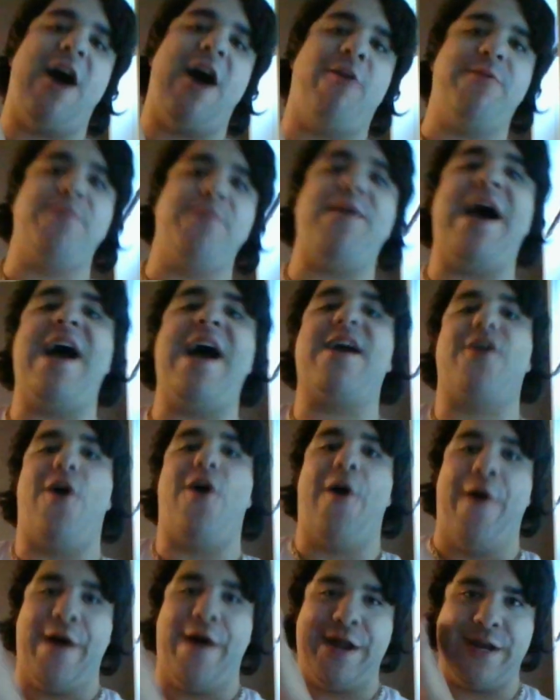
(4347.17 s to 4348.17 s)
I'll be back
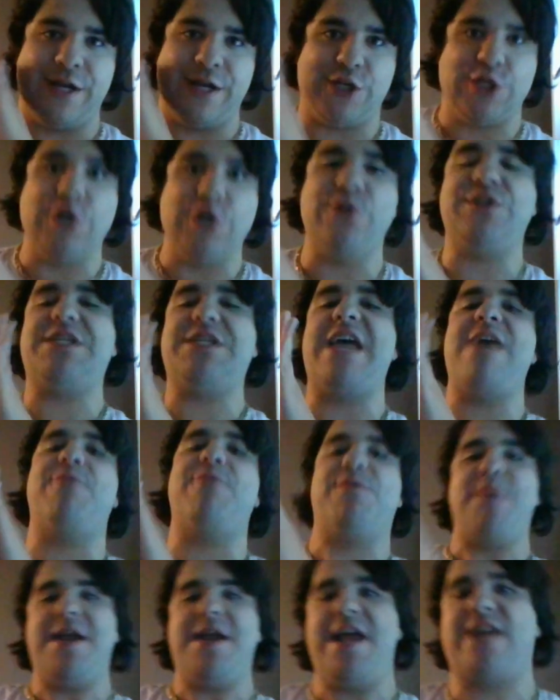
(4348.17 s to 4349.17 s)
on Tuesday
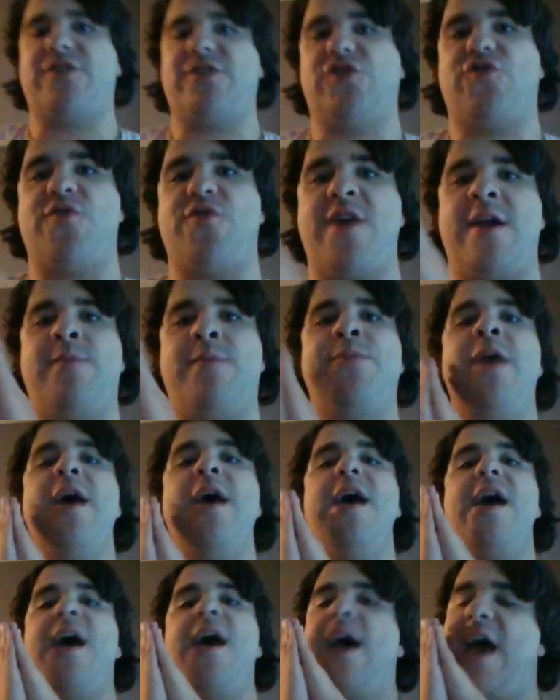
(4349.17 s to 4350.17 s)
with my next stream
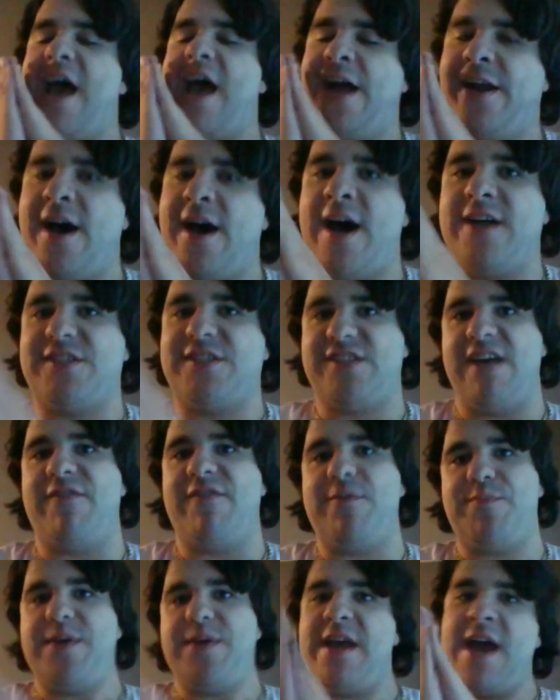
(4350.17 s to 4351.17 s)
at
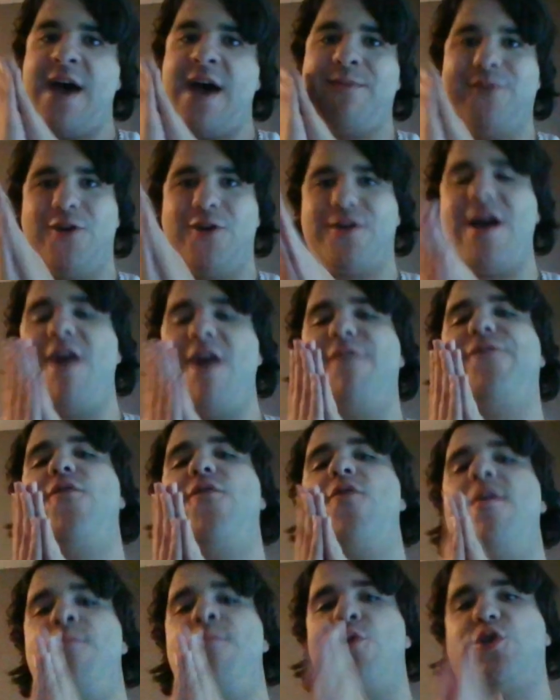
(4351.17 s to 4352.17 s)
7 p.m. Look out
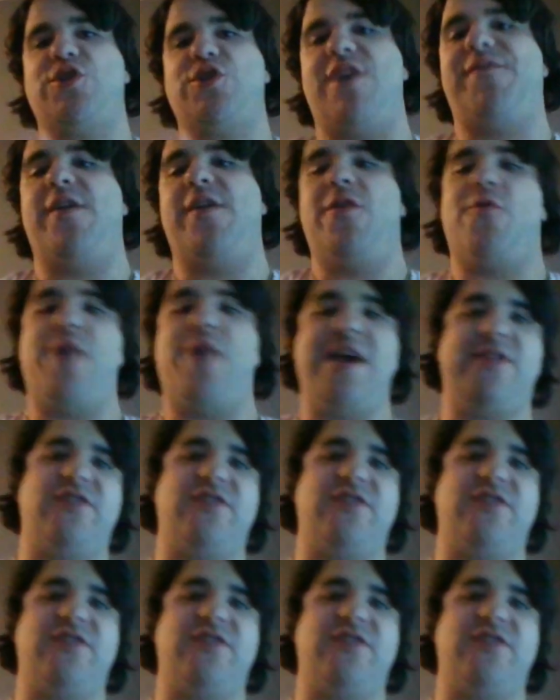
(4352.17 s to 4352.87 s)
for it. More stuff on the way.